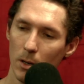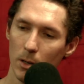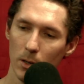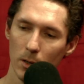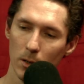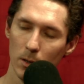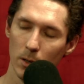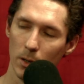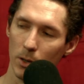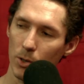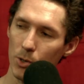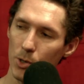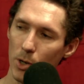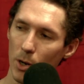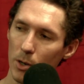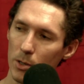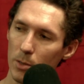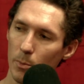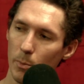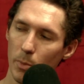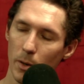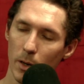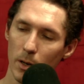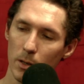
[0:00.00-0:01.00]
Look,
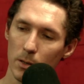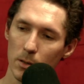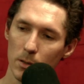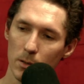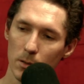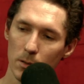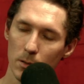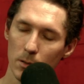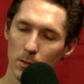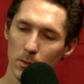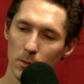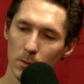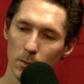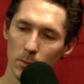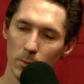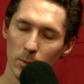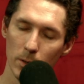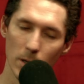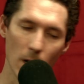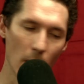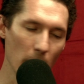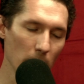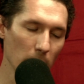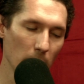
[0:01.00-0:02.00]
Joseph Beast.
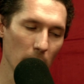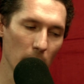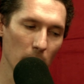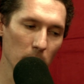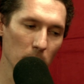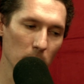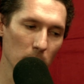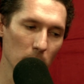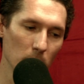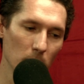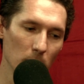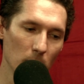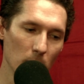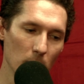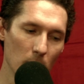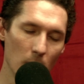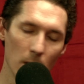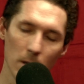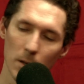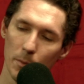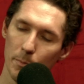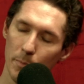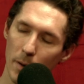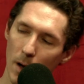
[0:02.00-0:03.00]
We got to get him
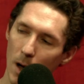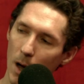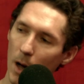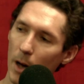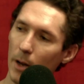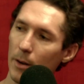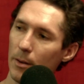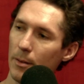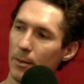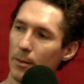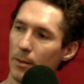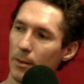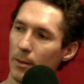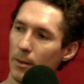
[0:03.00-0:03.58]
on the pod.